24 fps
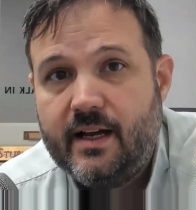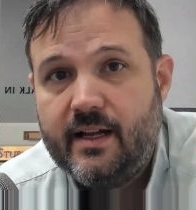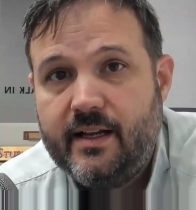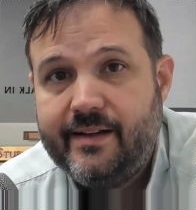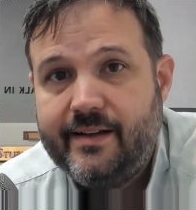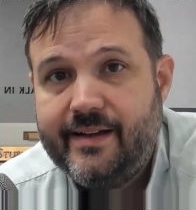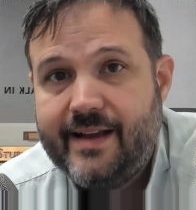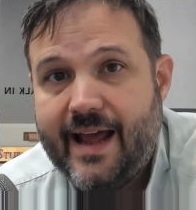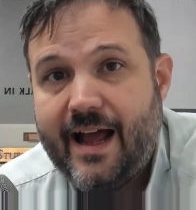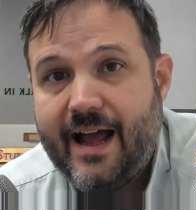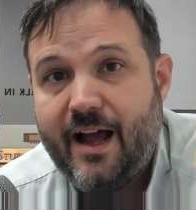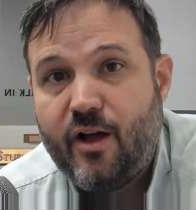
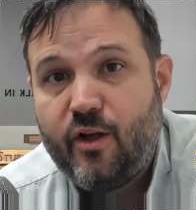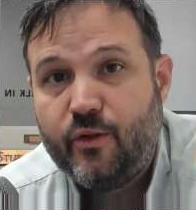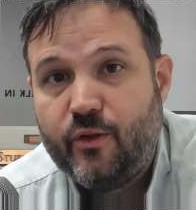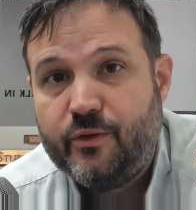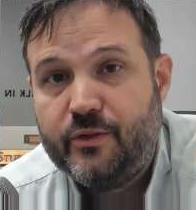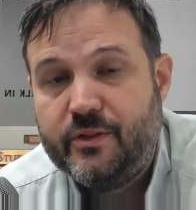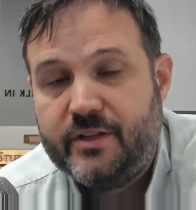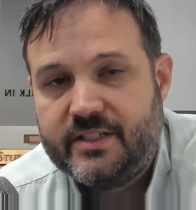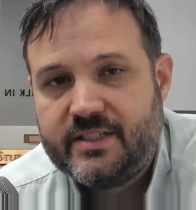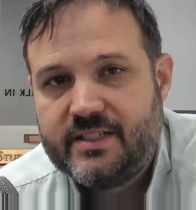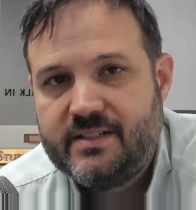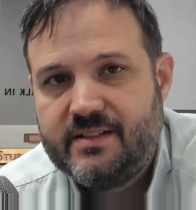Now
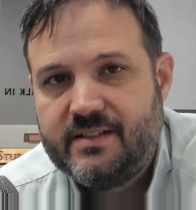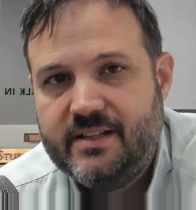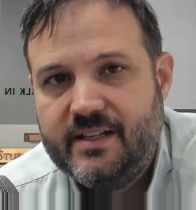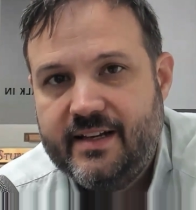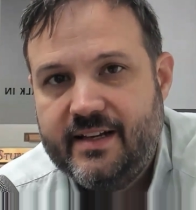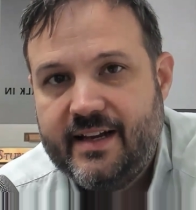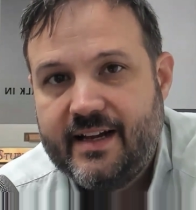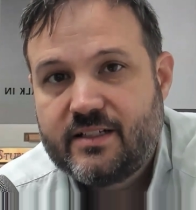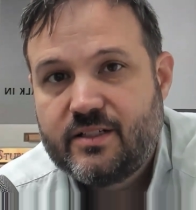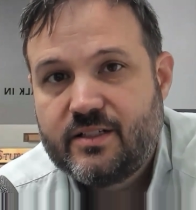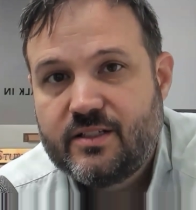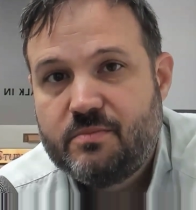the
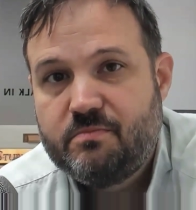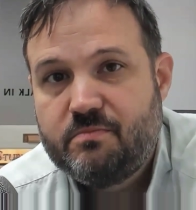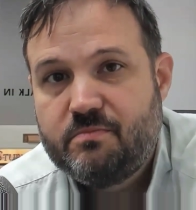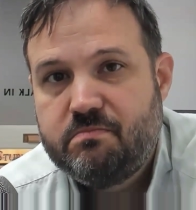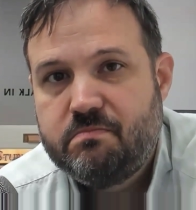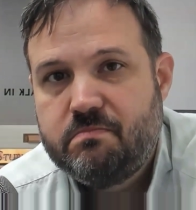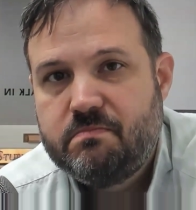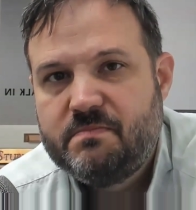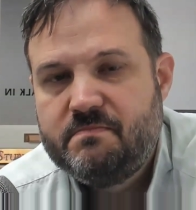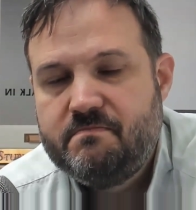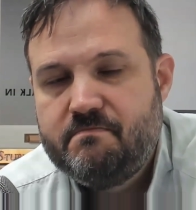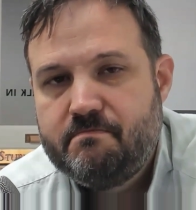next
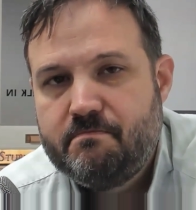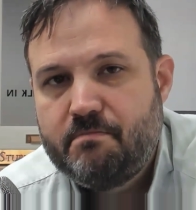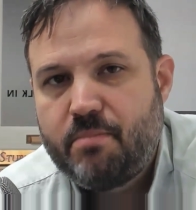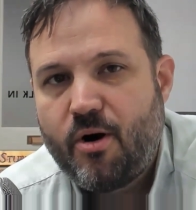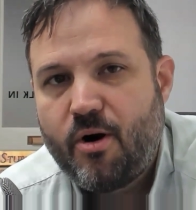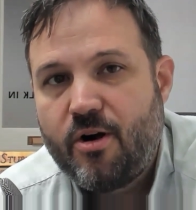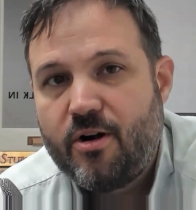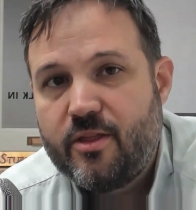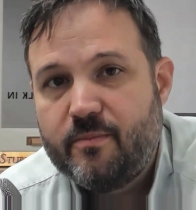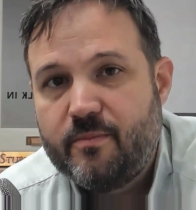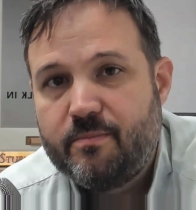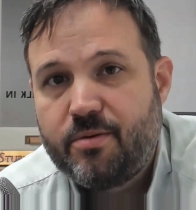
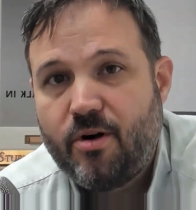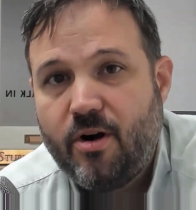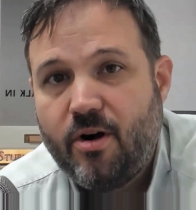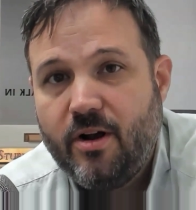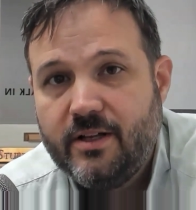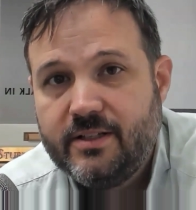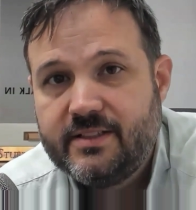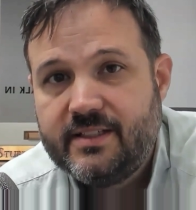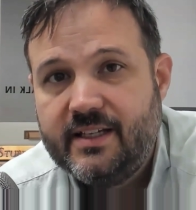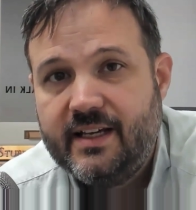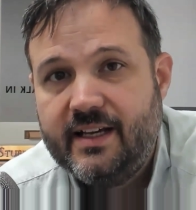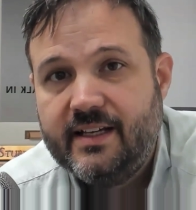part of the
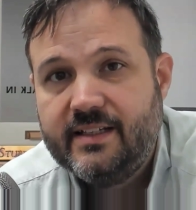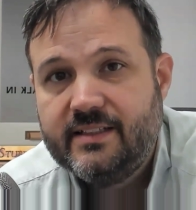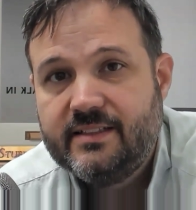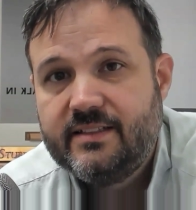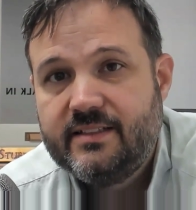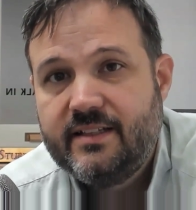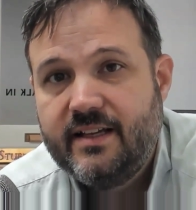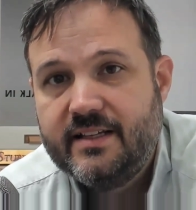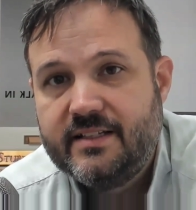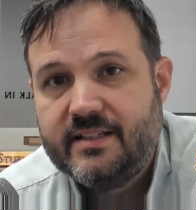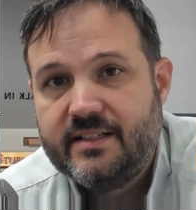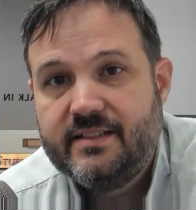
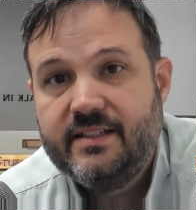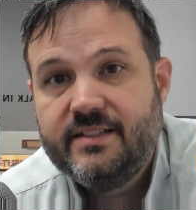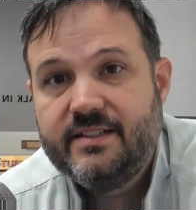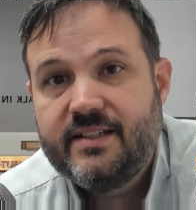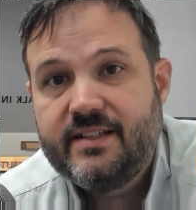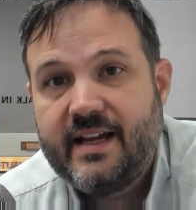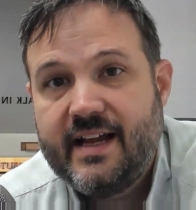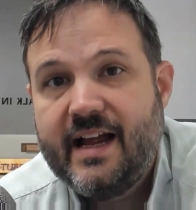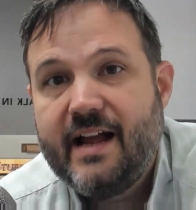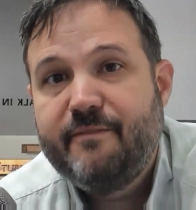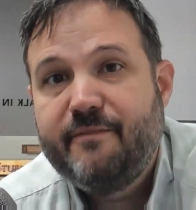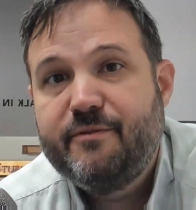process is, since
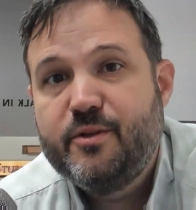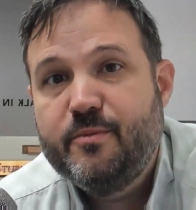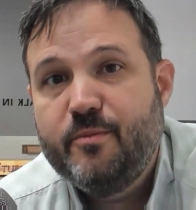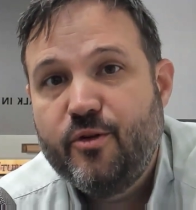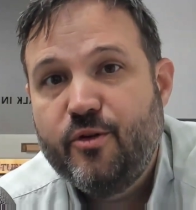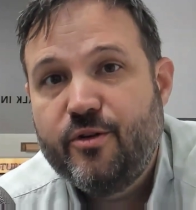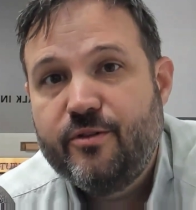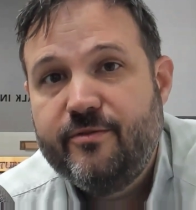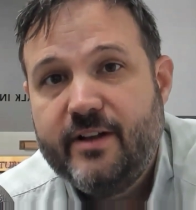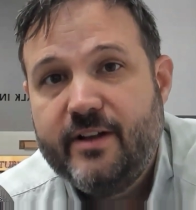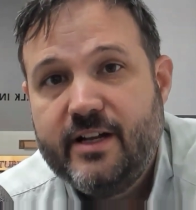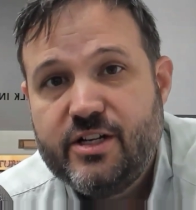I have the
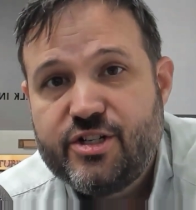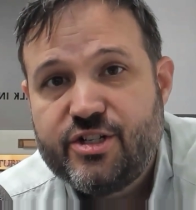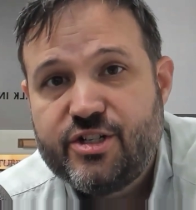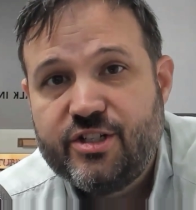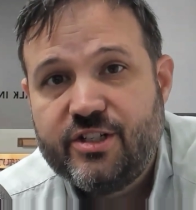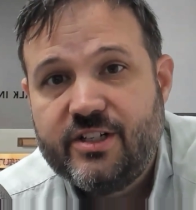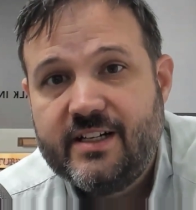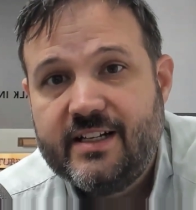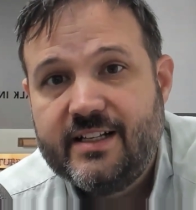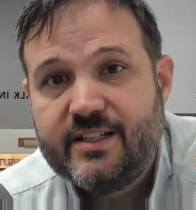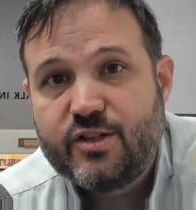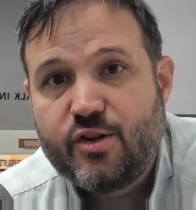
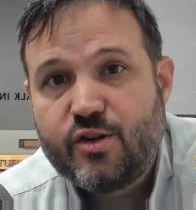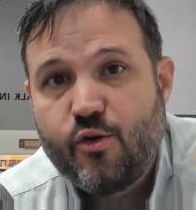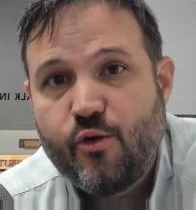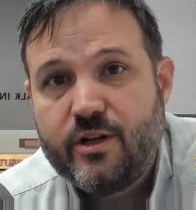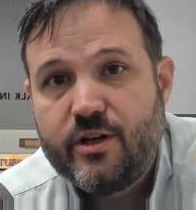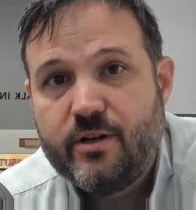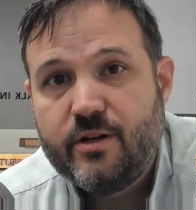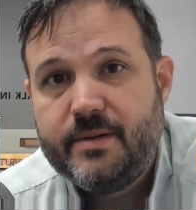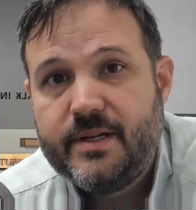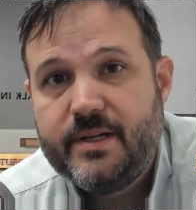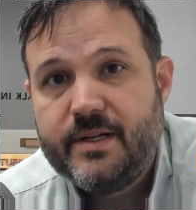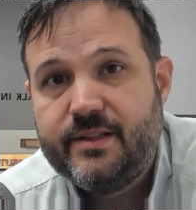motivation, it's
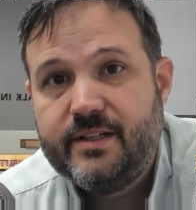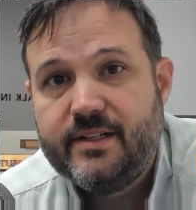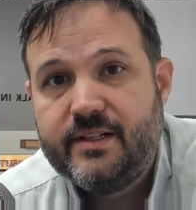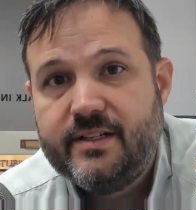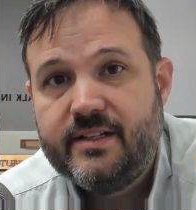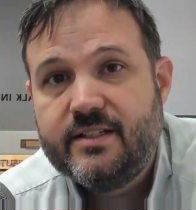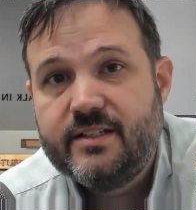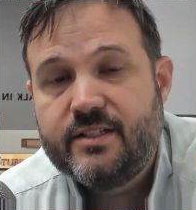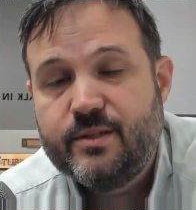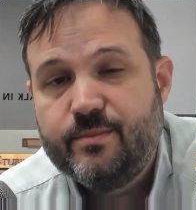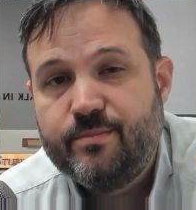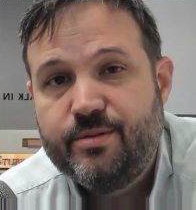going to be the
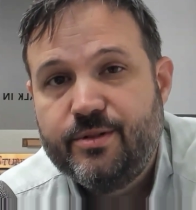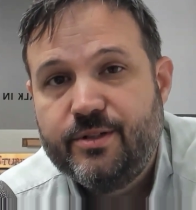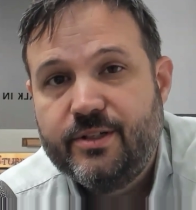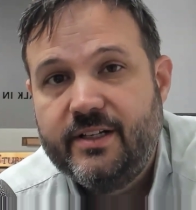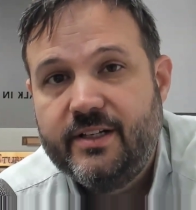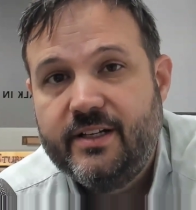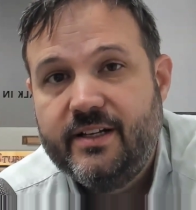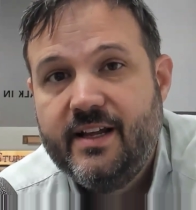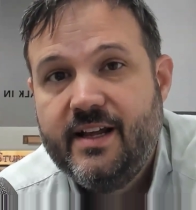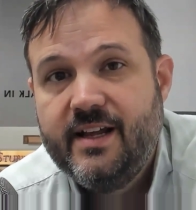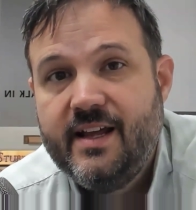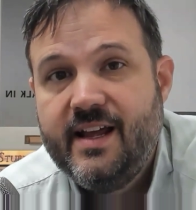
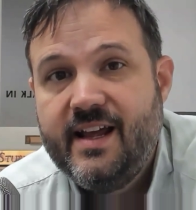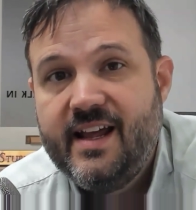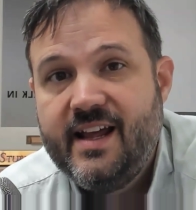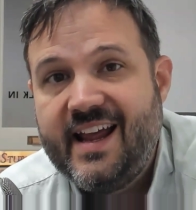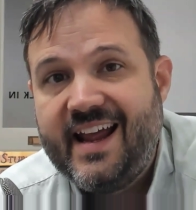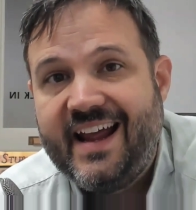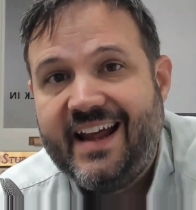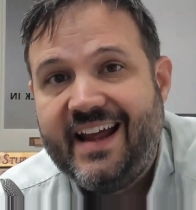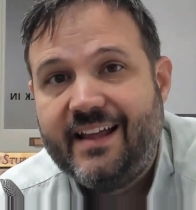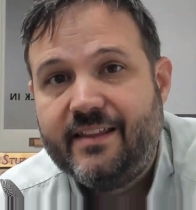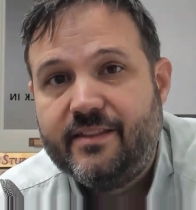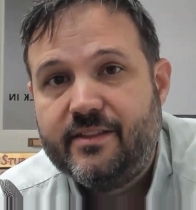discipline
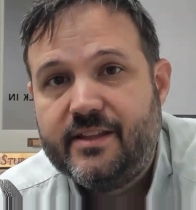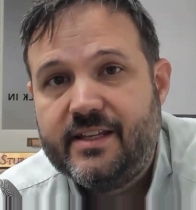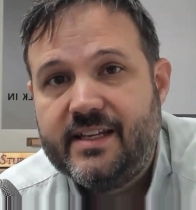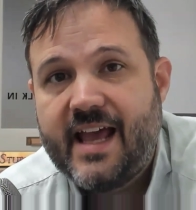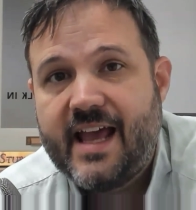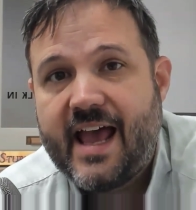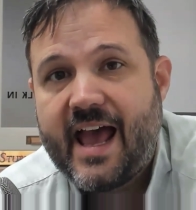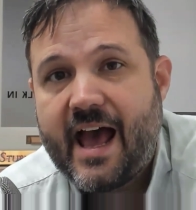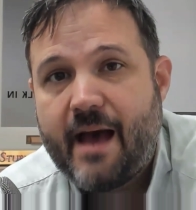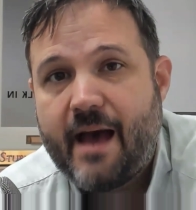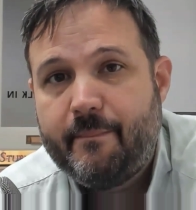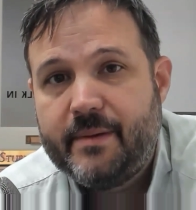and the
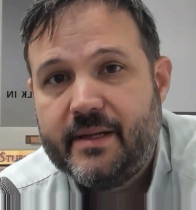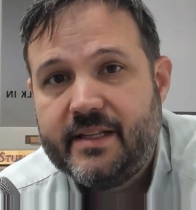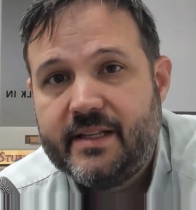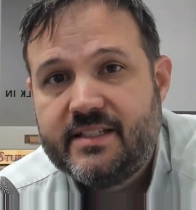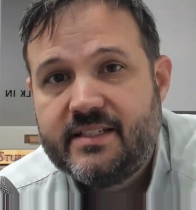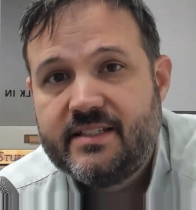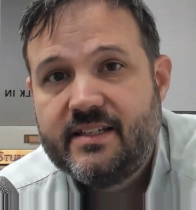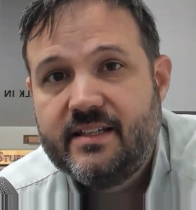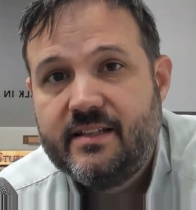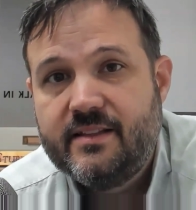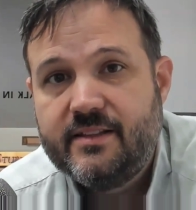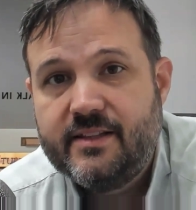
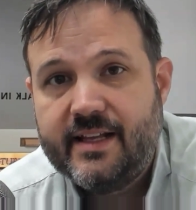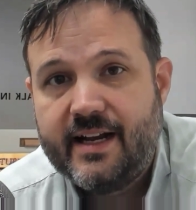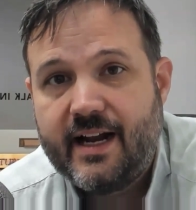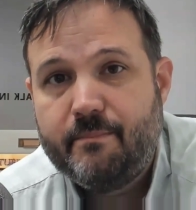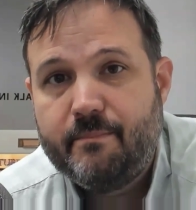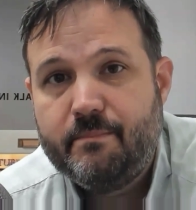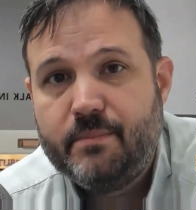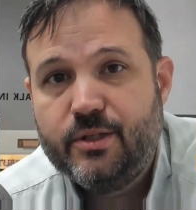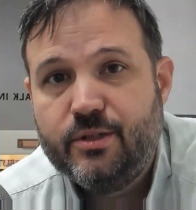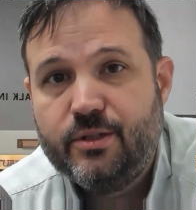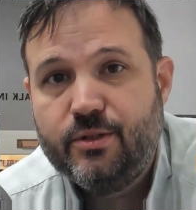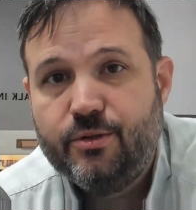habits that I
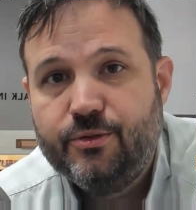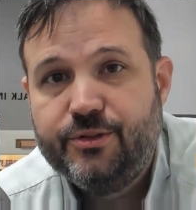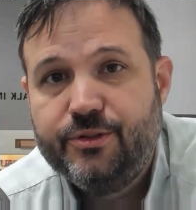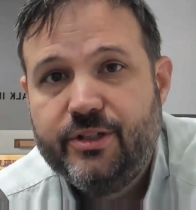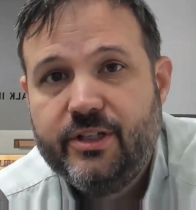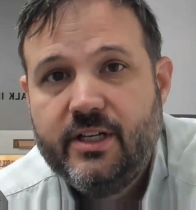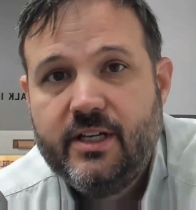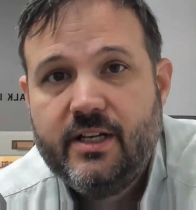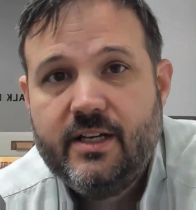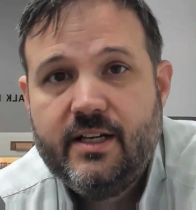build.